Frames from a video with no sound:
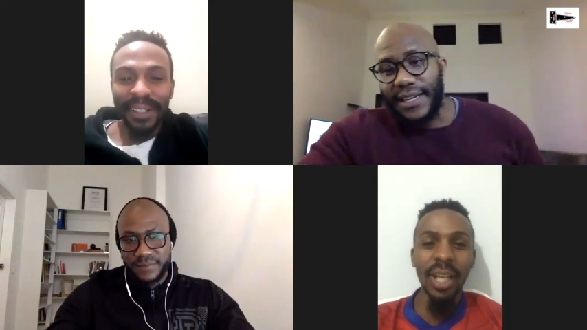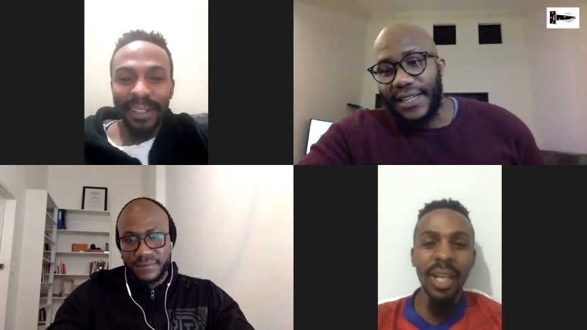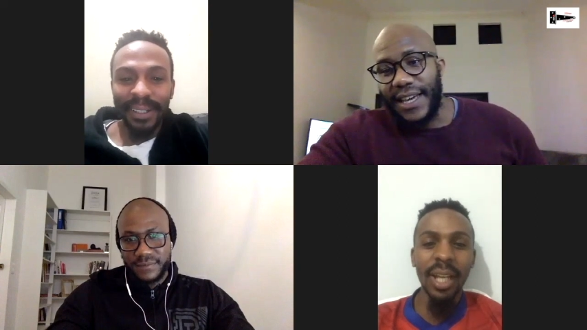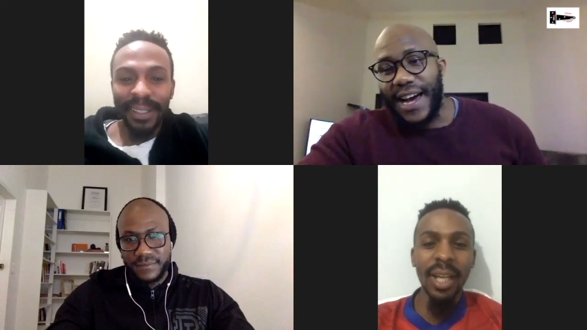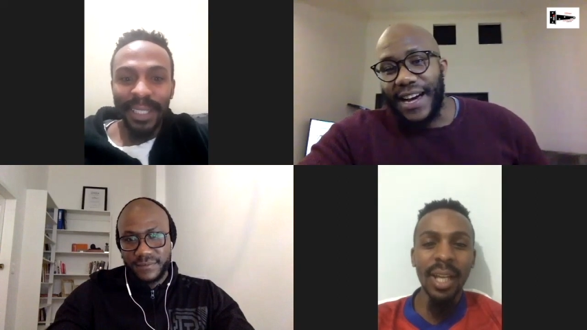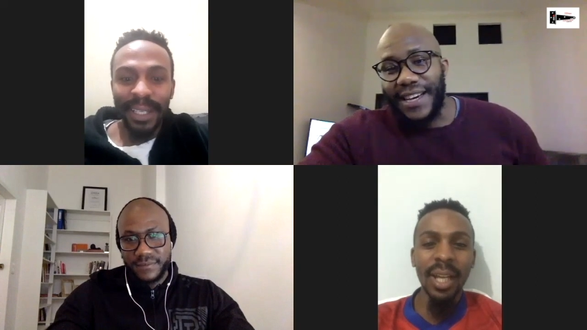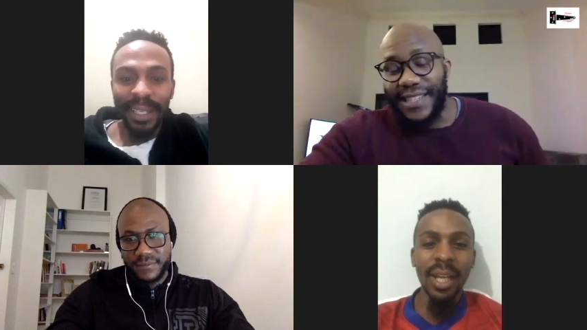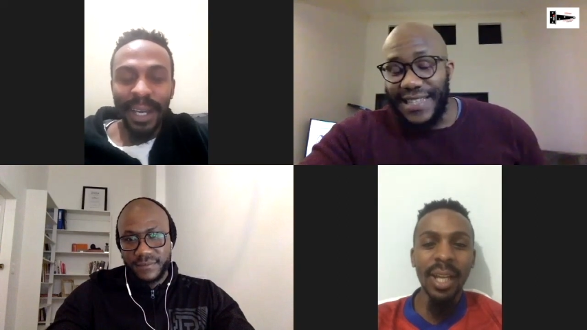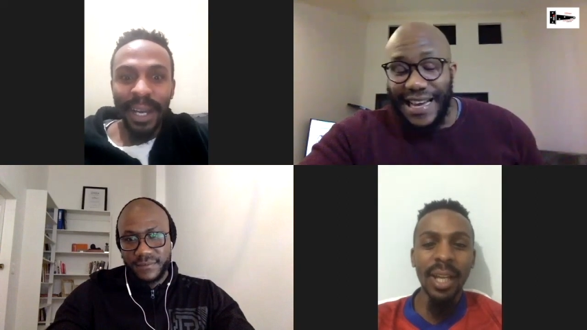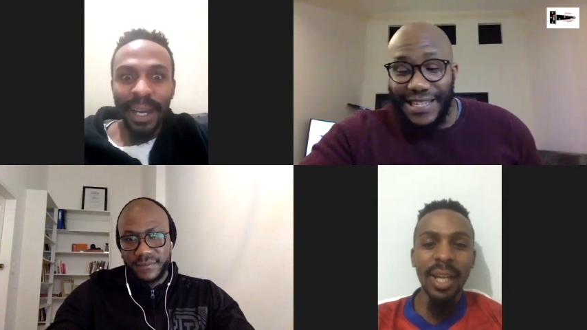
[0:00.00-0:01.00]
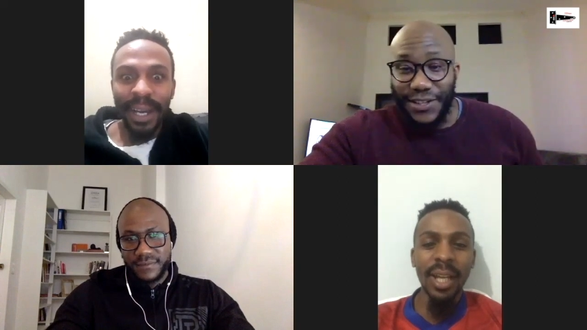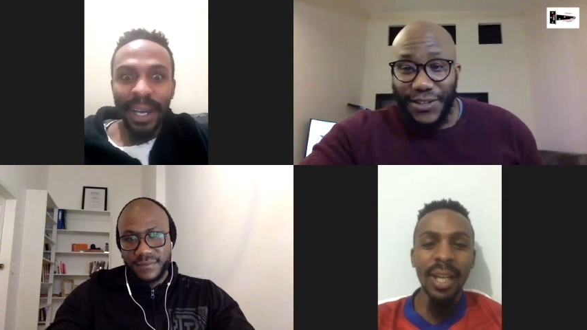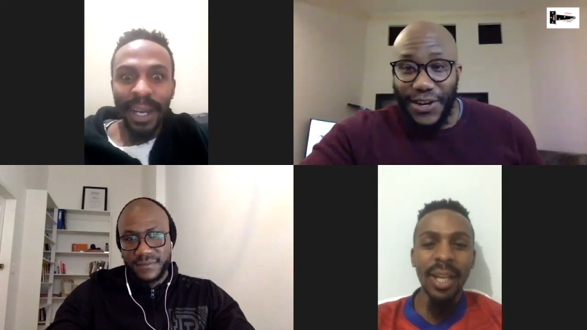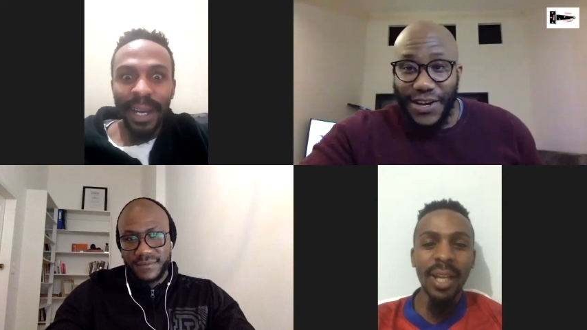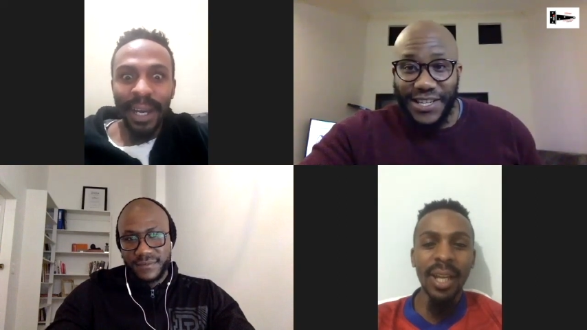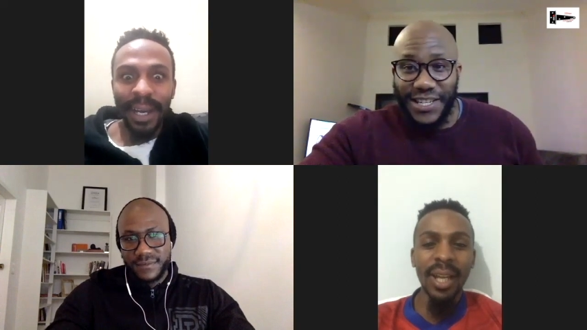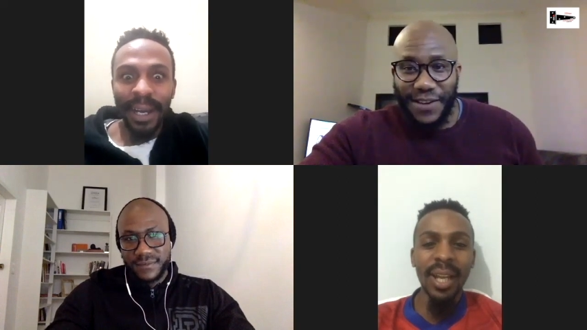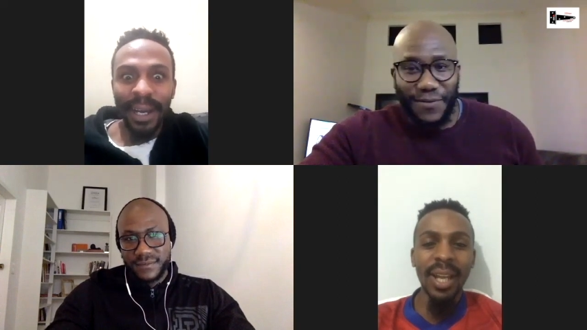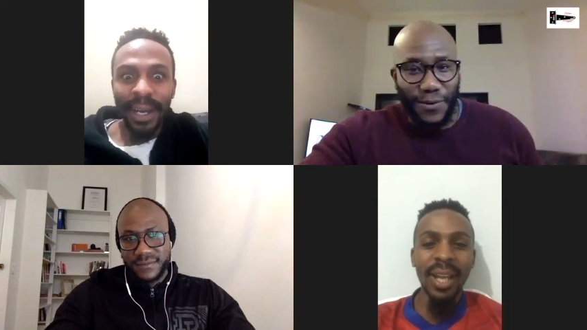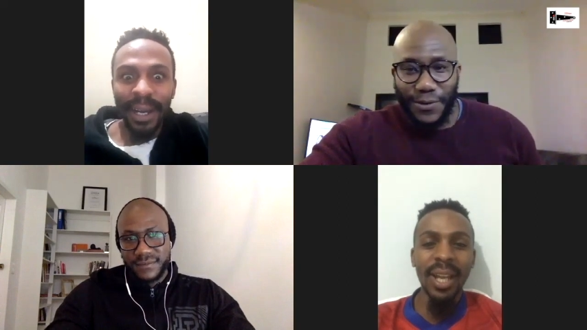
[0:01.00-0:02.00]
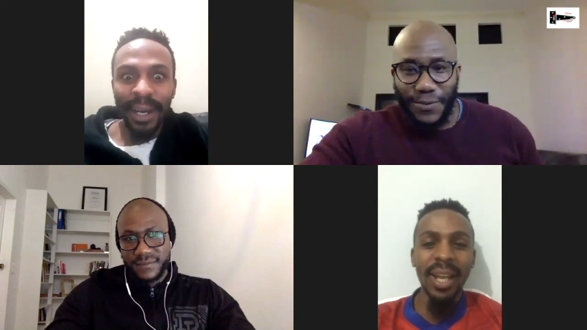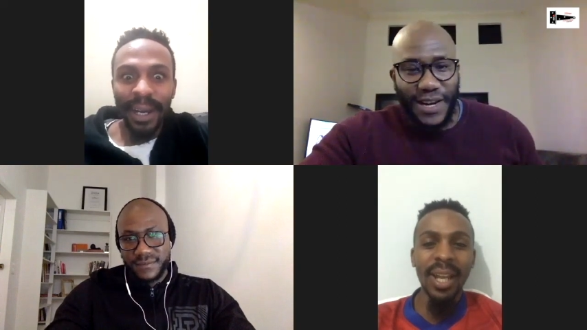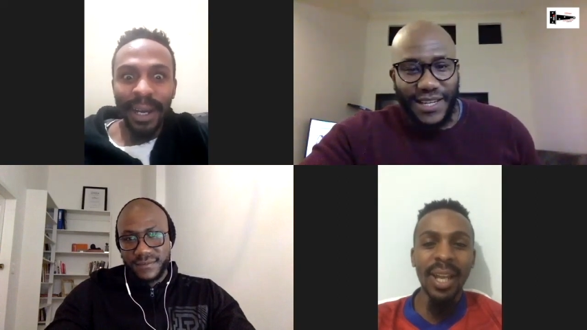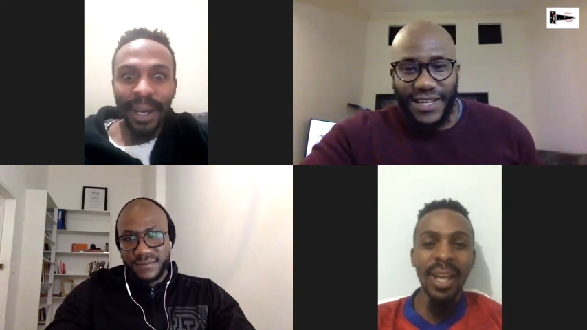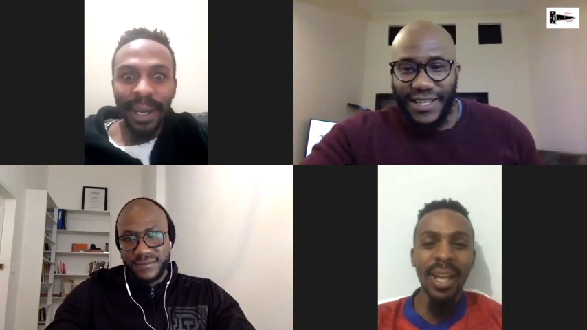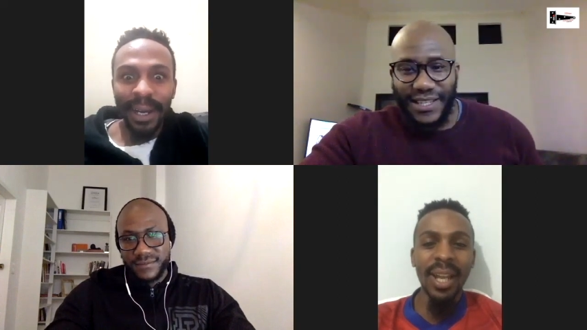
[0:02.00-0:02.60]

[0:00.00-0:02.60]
Speaker 1: Yeah, he touches her and she falls pregnant.